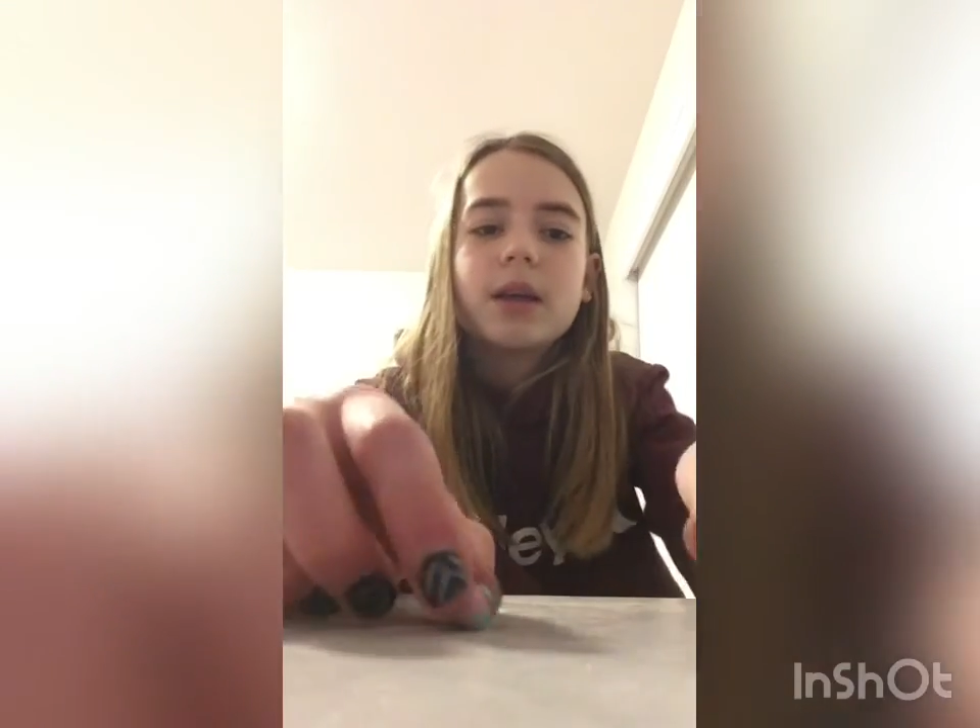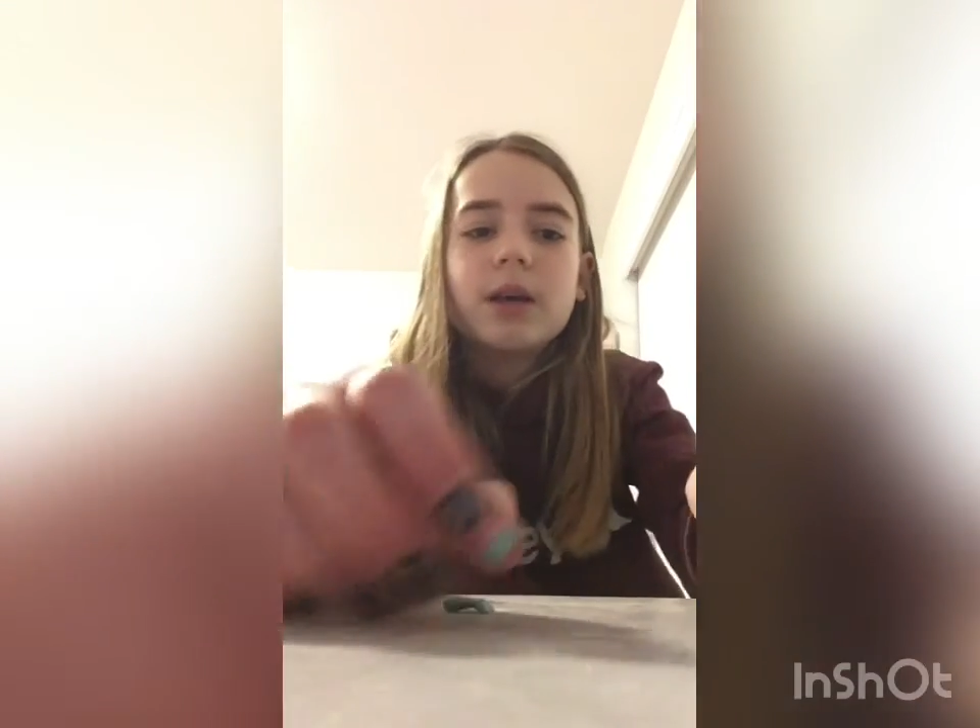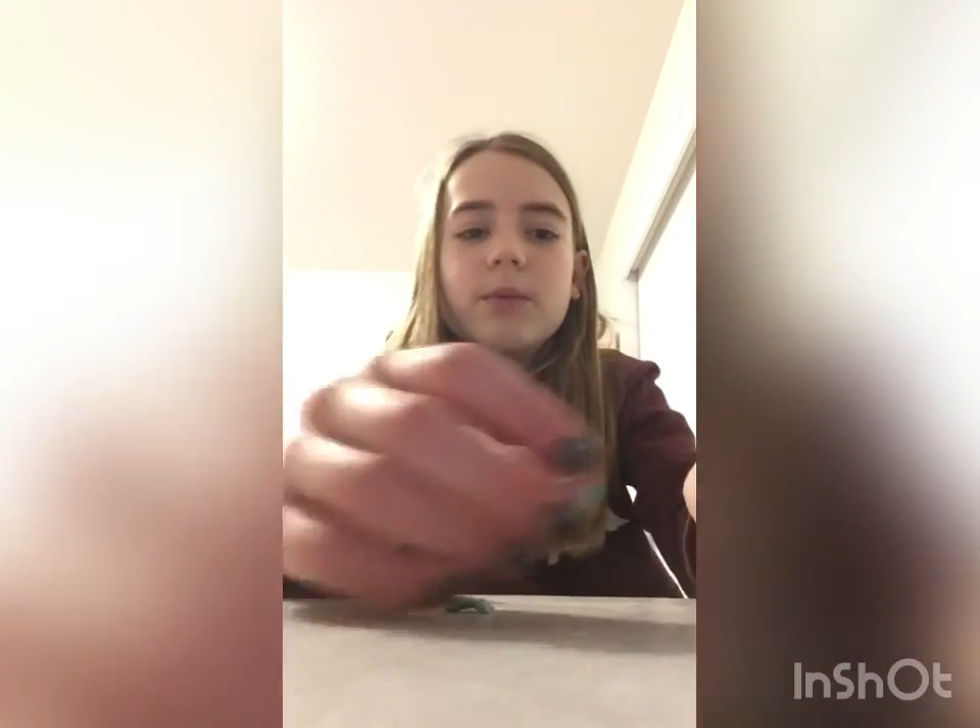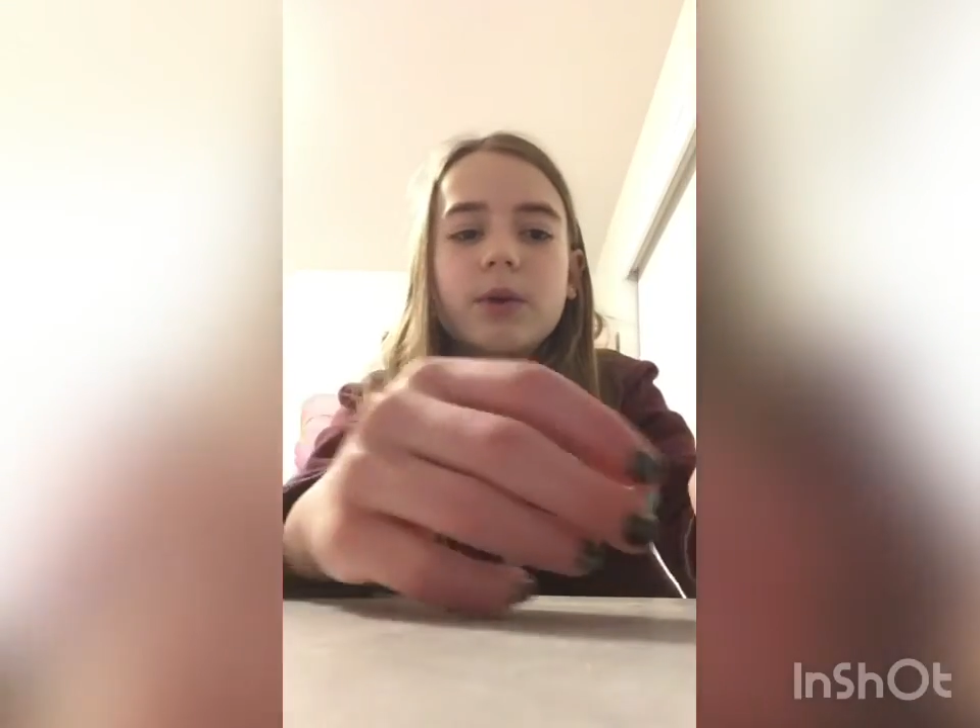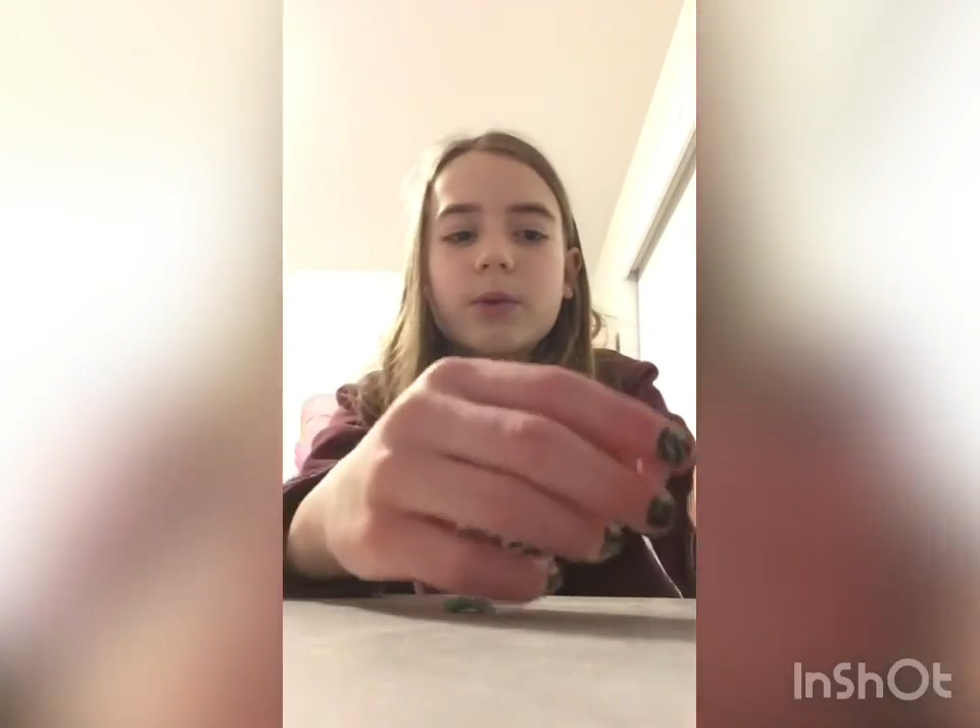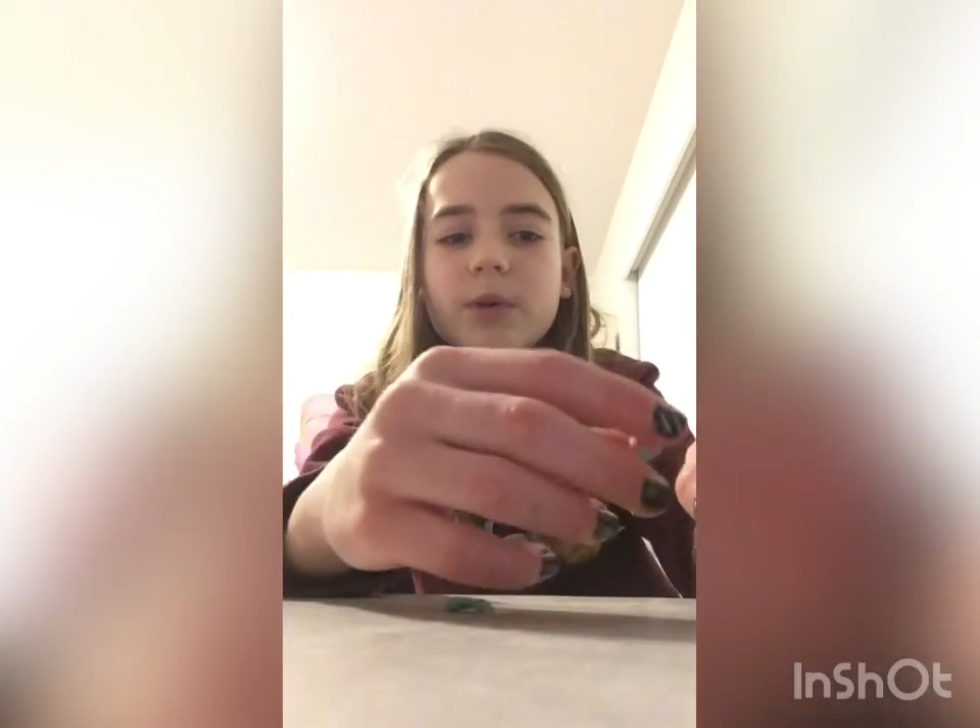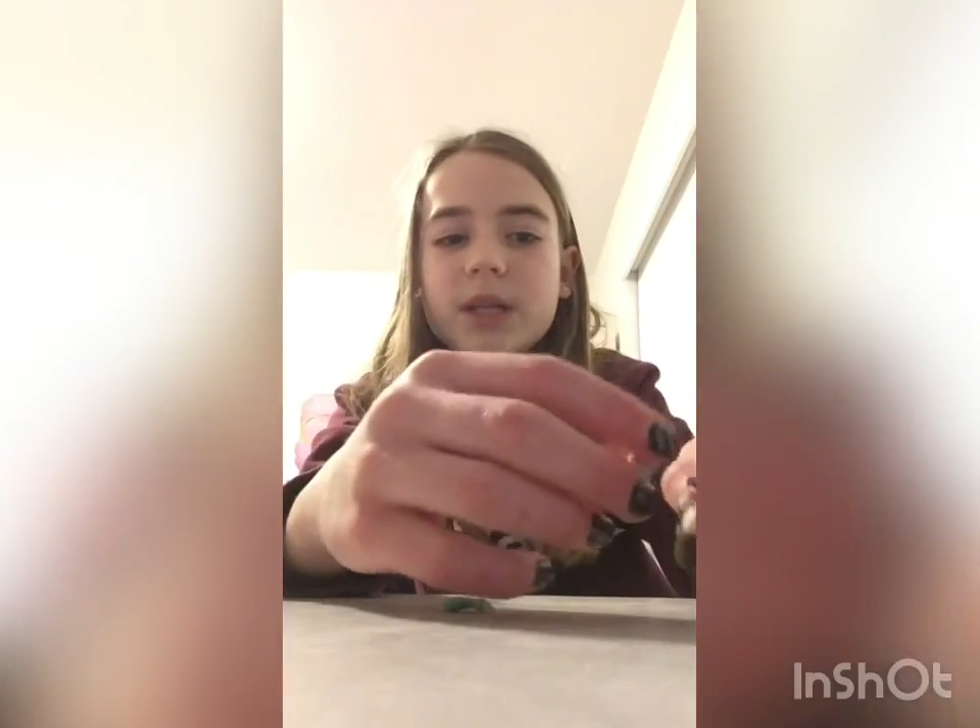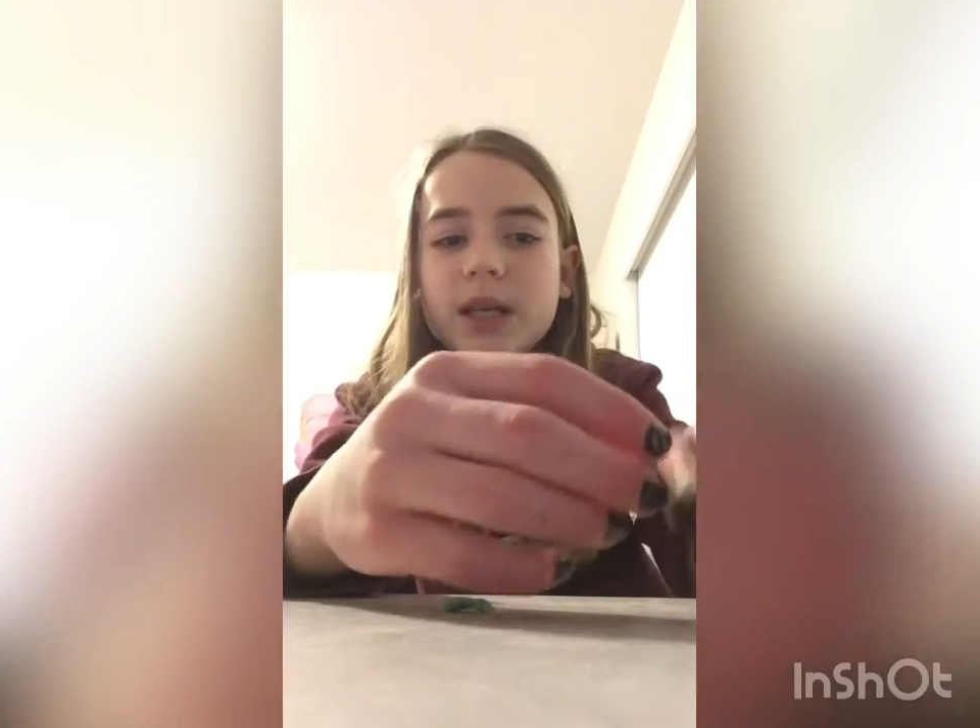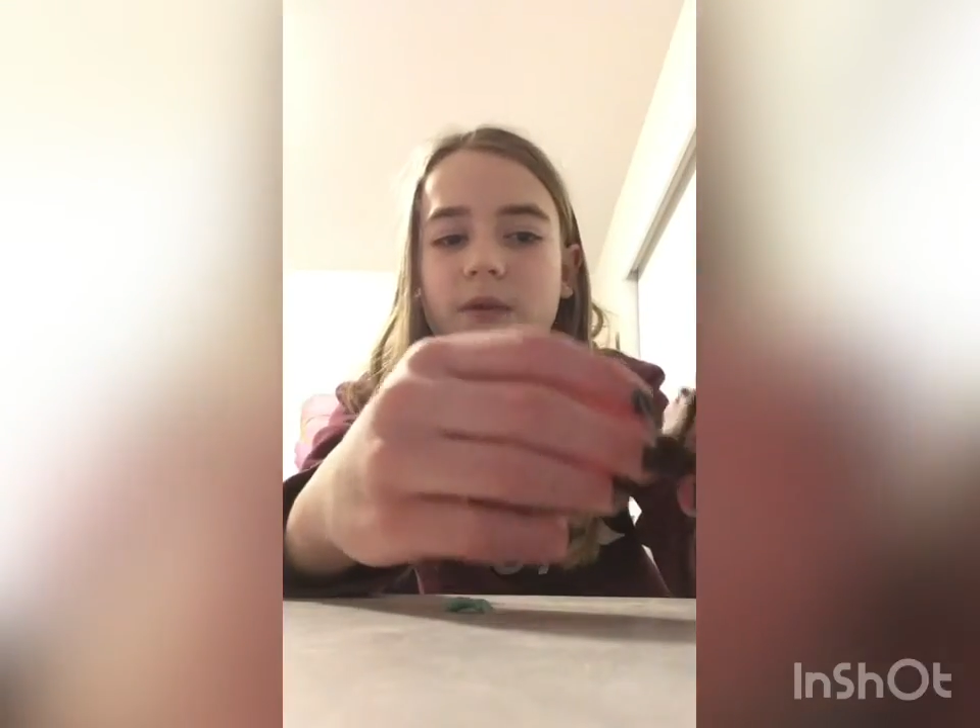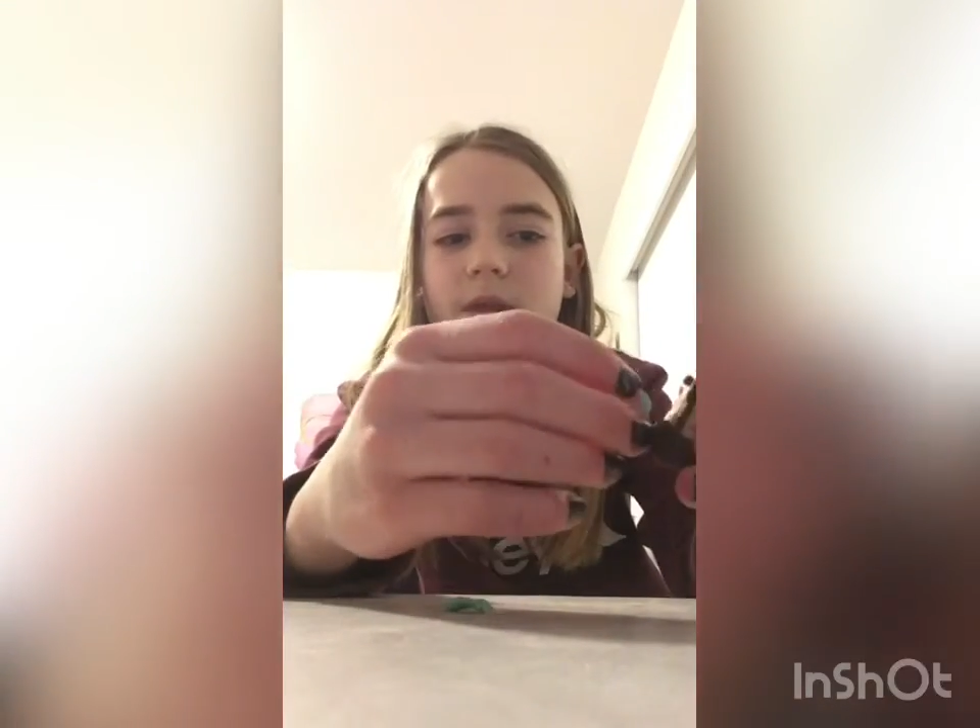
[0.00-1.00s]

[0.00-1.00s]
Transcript: We are going to give